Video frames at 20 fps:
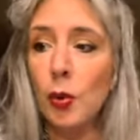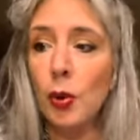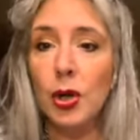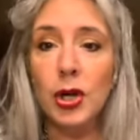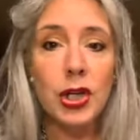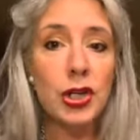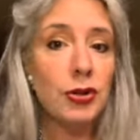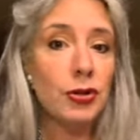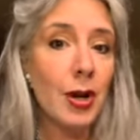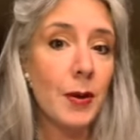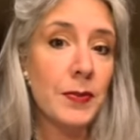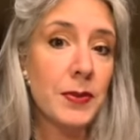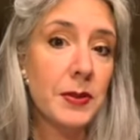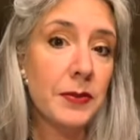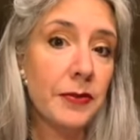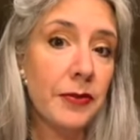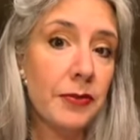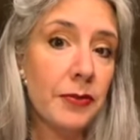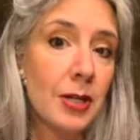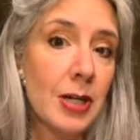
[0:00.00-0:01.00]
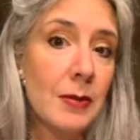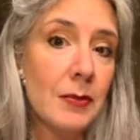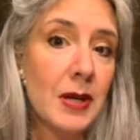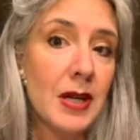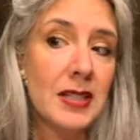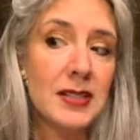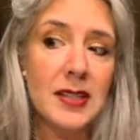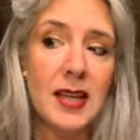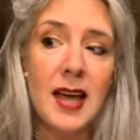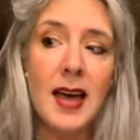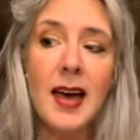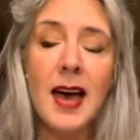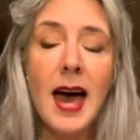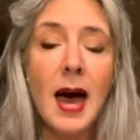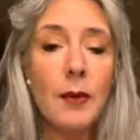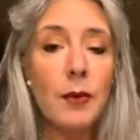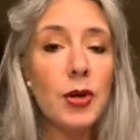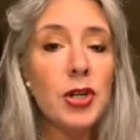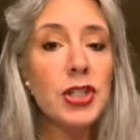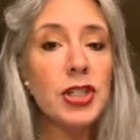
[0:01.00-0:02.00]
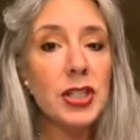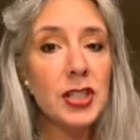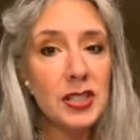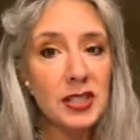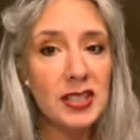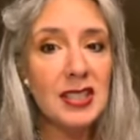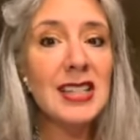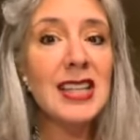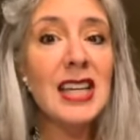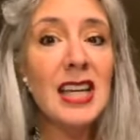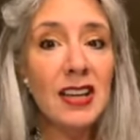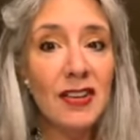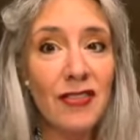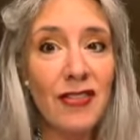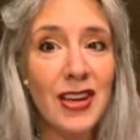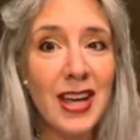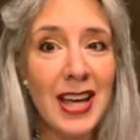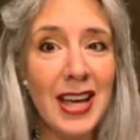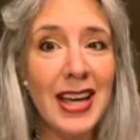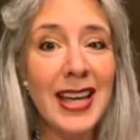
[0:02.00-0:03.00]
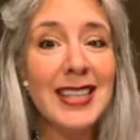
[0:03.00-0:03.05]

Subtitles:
We're going to drop some freebies, and we're just giving.